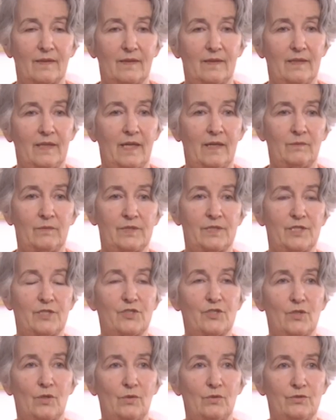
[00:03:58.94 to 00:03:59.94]
There was a
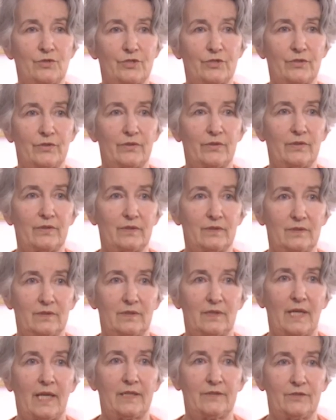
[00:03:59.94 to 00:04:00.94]
soldier
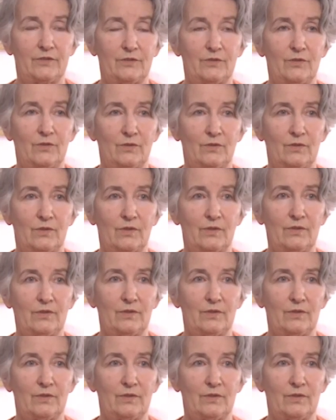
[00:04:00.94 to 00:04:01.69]
at the door,